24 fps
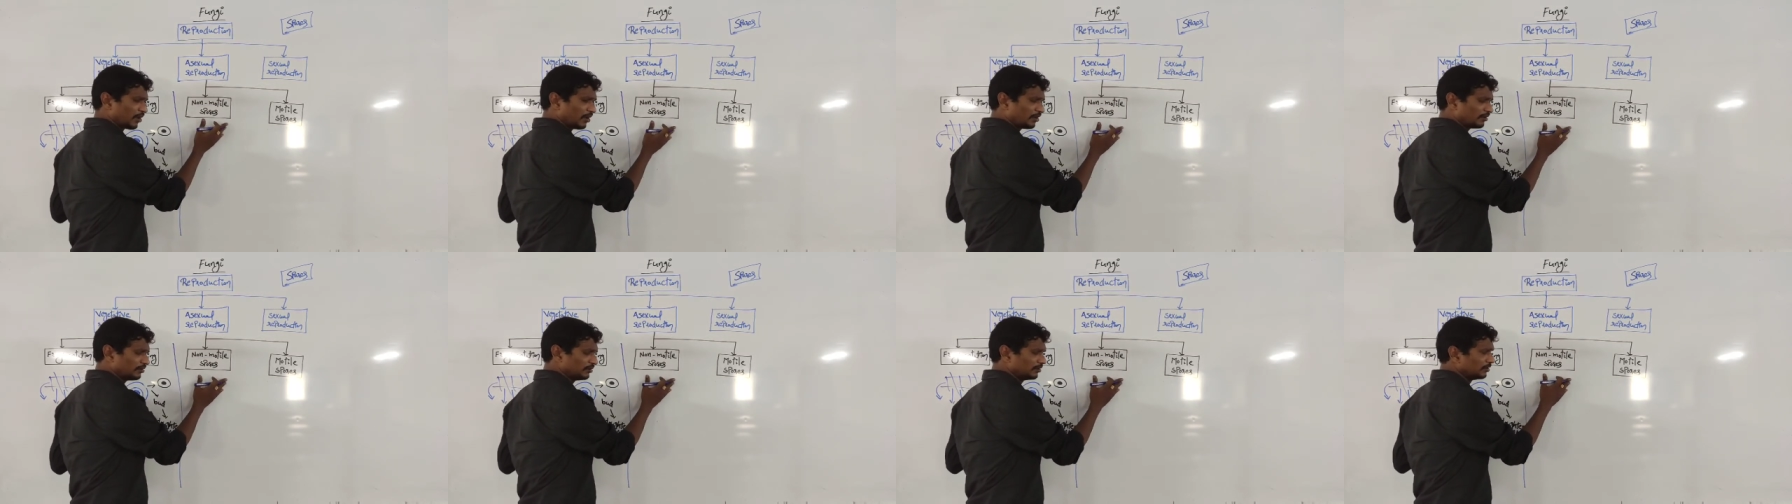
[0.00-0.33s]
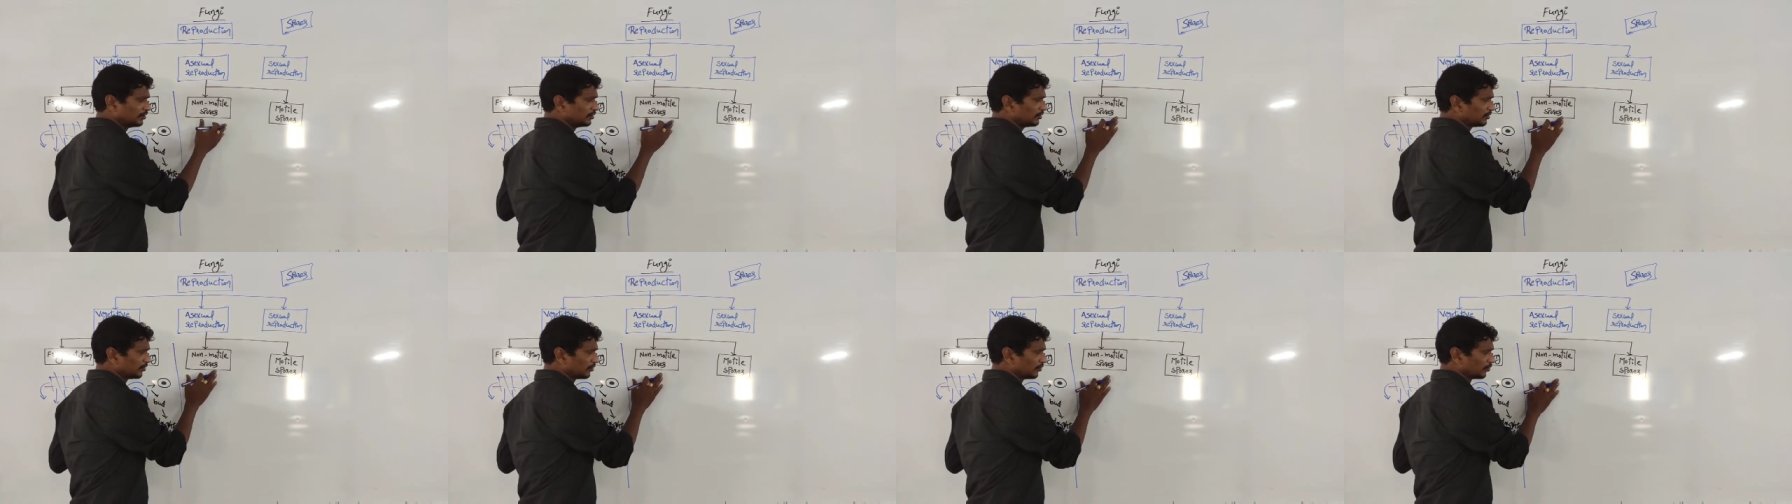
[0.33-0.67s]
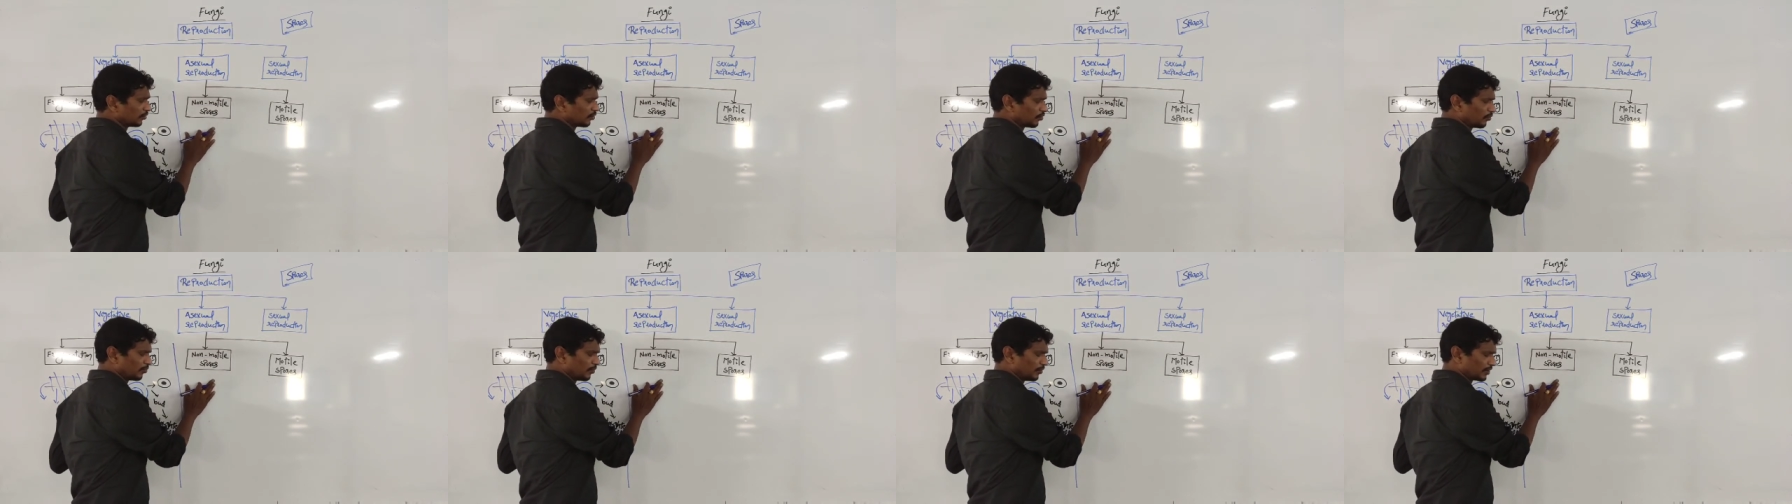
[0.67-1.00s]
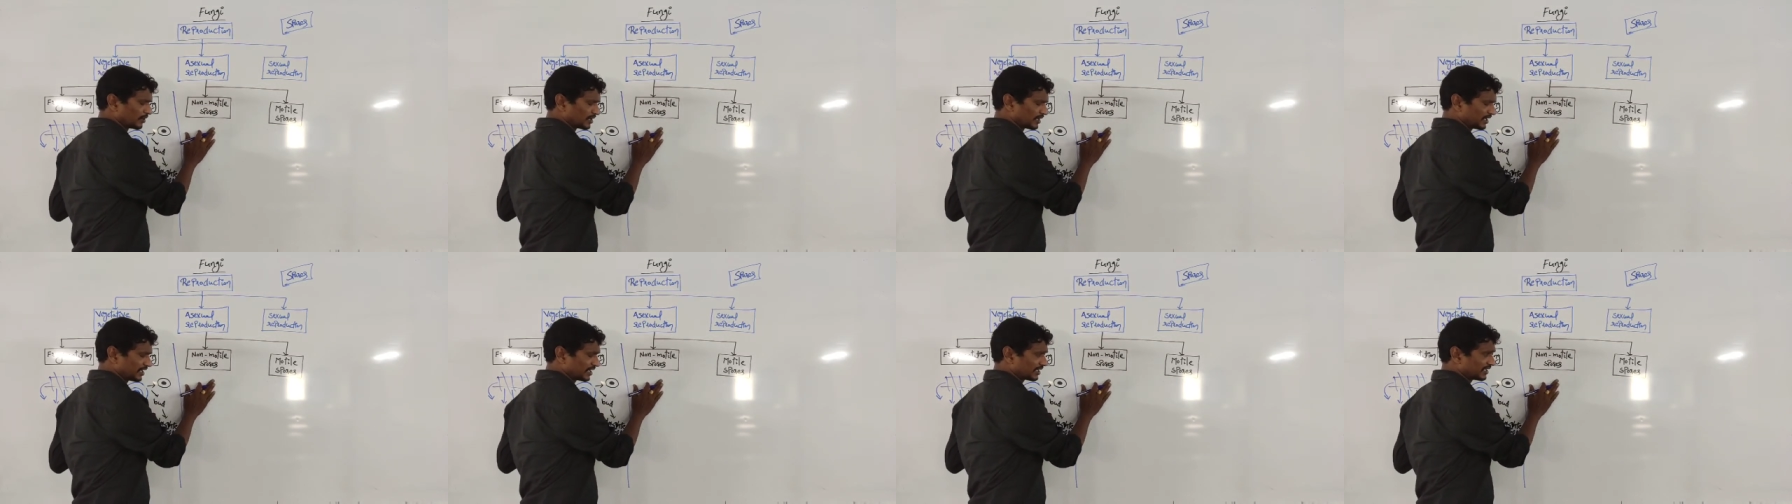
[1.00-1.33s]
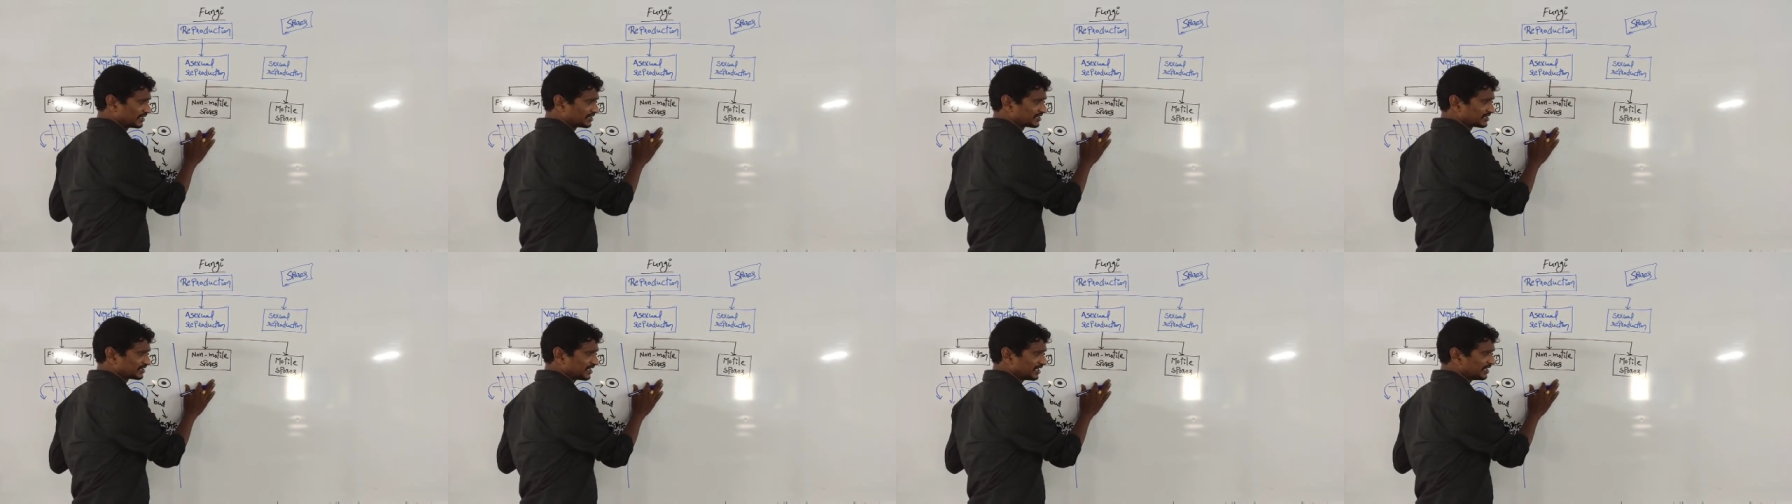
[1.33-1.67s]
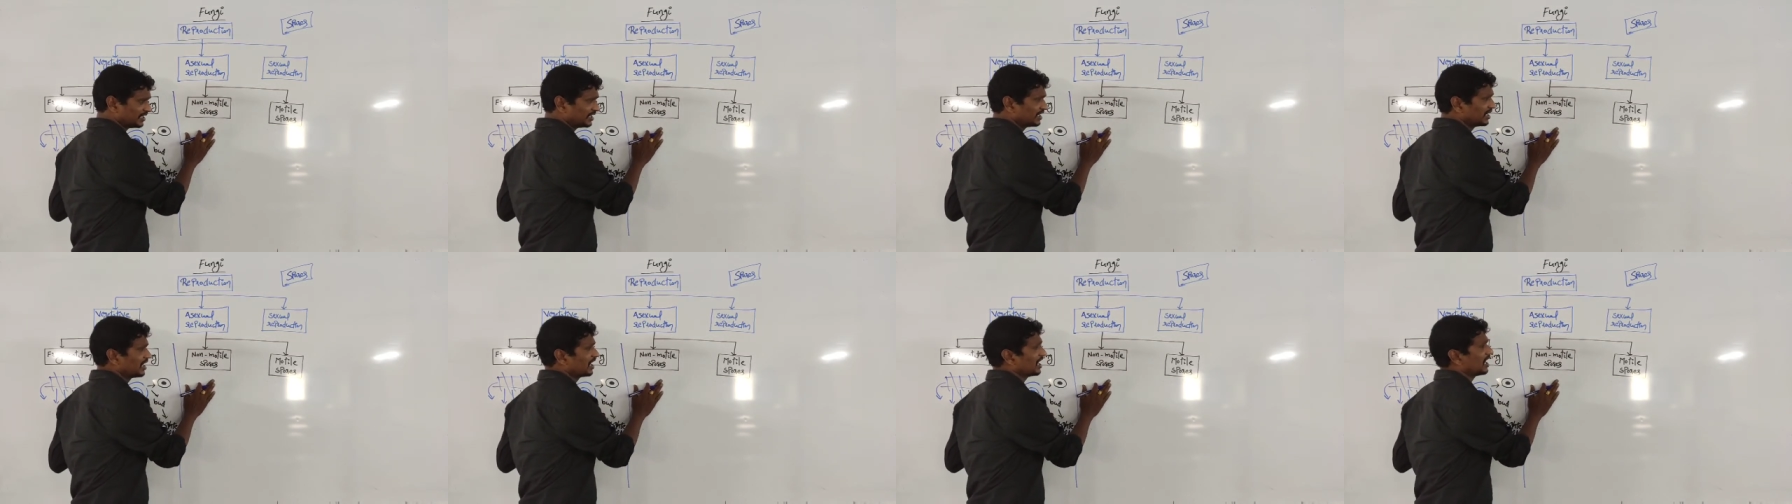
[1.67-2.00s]
or locomotory organs
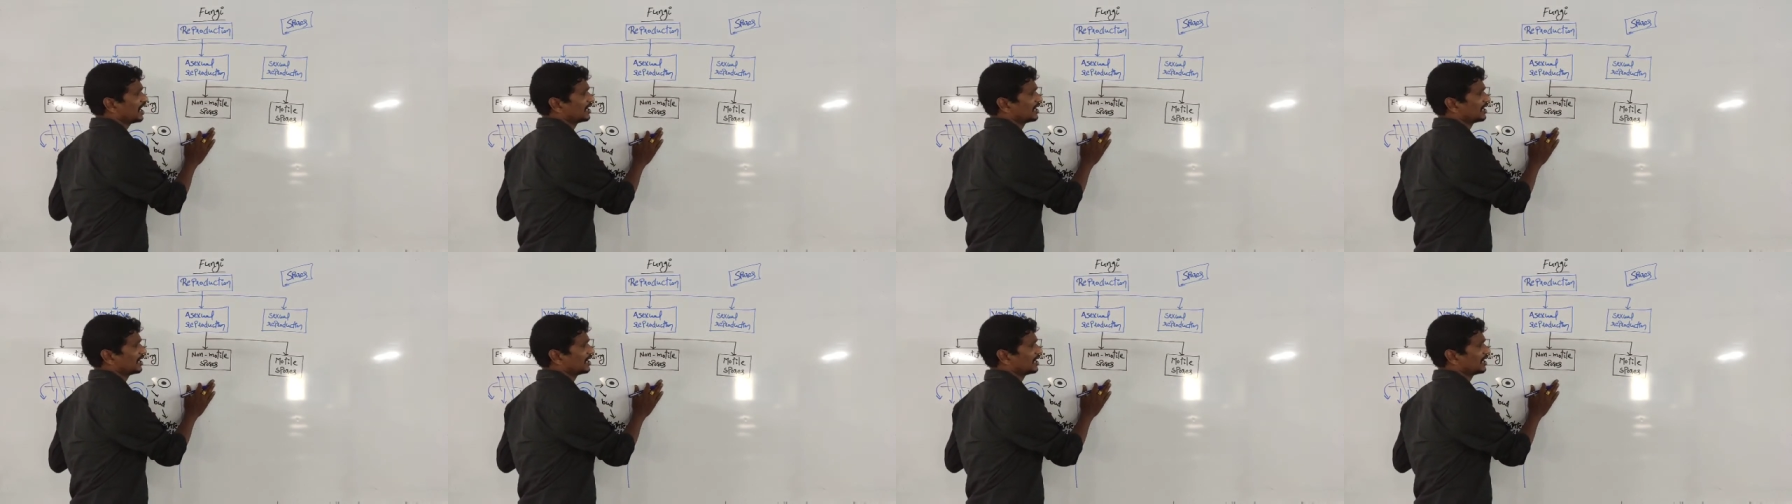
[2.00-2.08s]
are